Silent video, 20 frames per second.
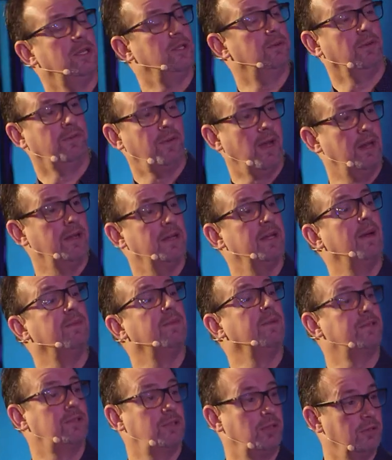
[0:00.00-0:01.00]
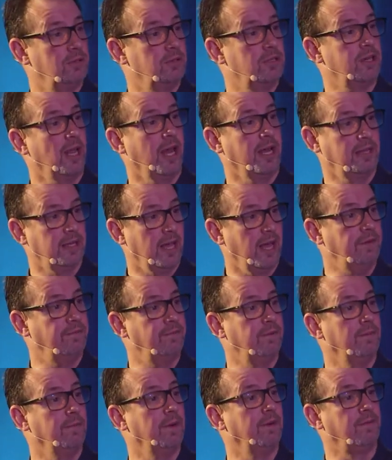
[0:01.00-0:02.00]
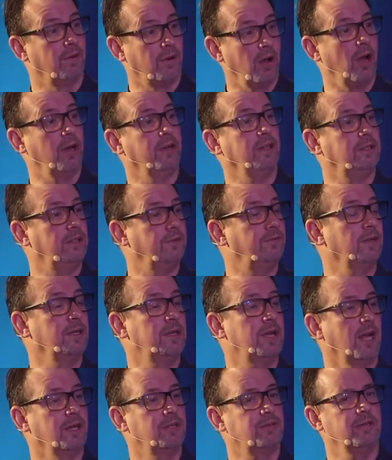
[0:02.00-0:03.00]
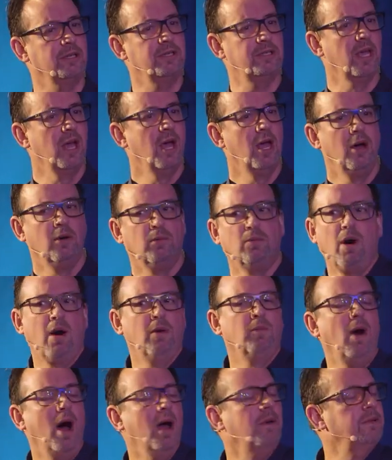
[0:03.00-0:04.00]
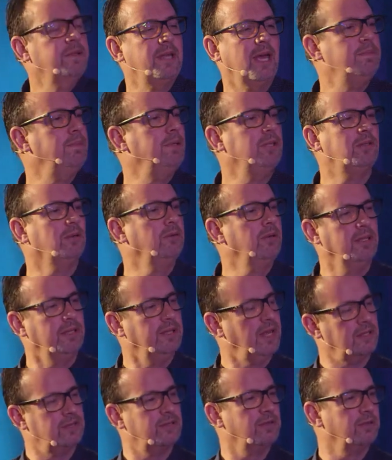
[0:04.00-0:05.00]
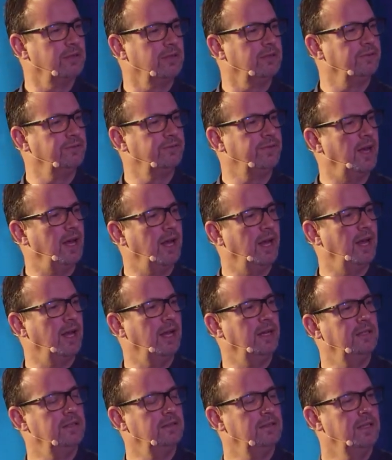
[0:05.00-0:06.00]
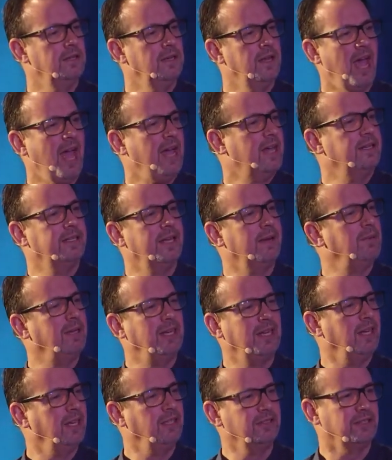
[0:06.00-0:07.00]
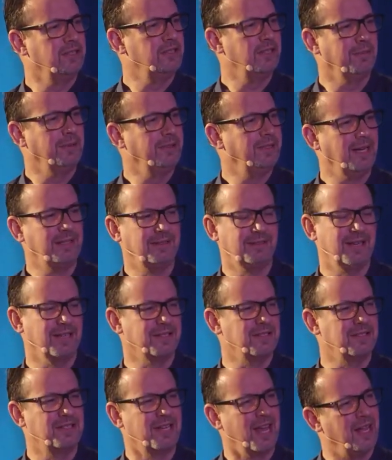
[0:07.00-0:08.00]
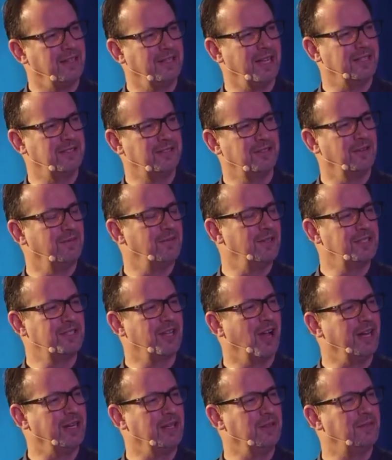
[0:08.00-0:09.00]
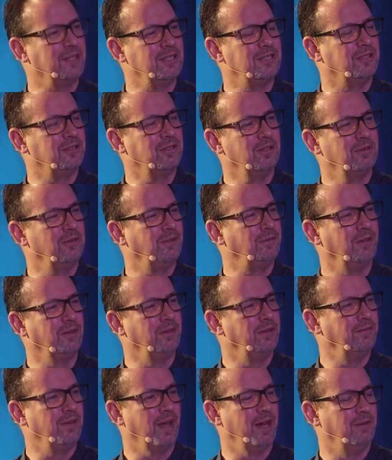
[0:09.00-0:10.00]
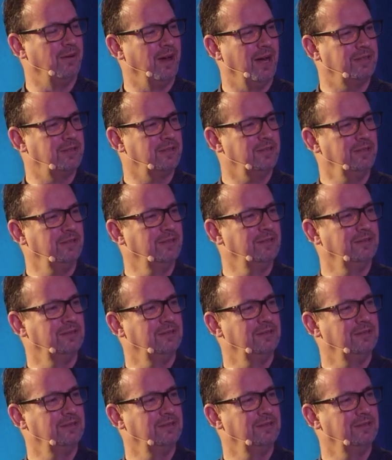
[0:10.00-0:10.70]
years, we've had a number of students like that from a variety of different countries. Why would they be doing that sort of academic English? I mean, that doesn't sound that sort of exciting thing to do if you're in Vanuatu.